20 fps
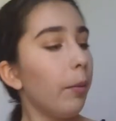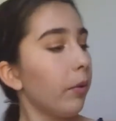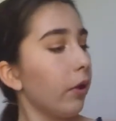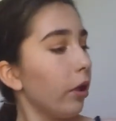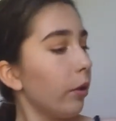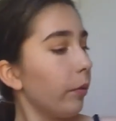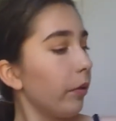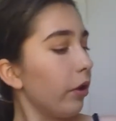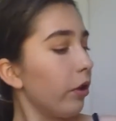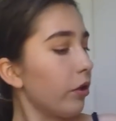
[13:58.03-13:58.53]
I'm
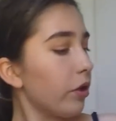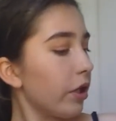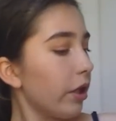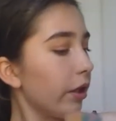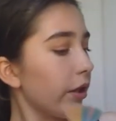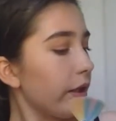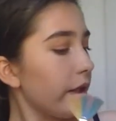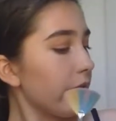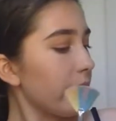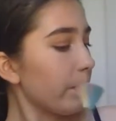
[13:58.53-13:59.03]
going to be
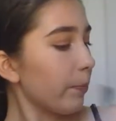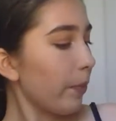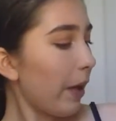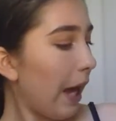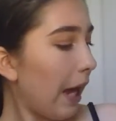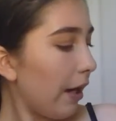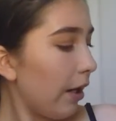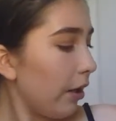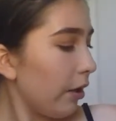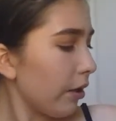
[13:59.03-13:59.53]
using this
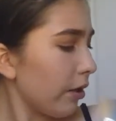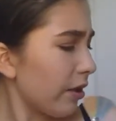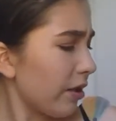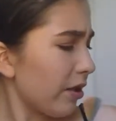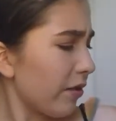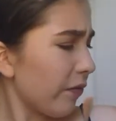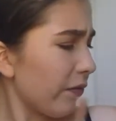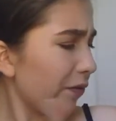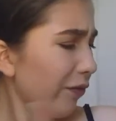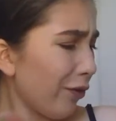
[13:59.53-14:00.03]

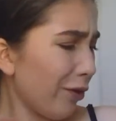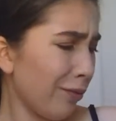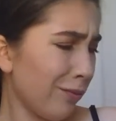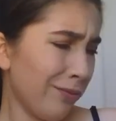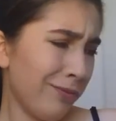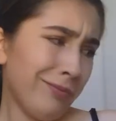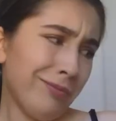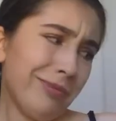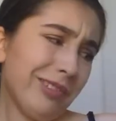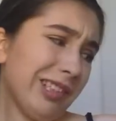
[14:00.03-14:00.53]
palette
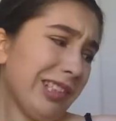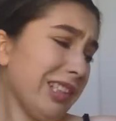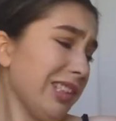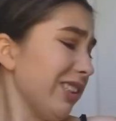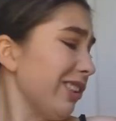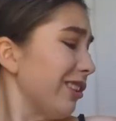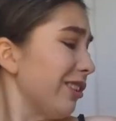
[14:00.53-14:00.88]
from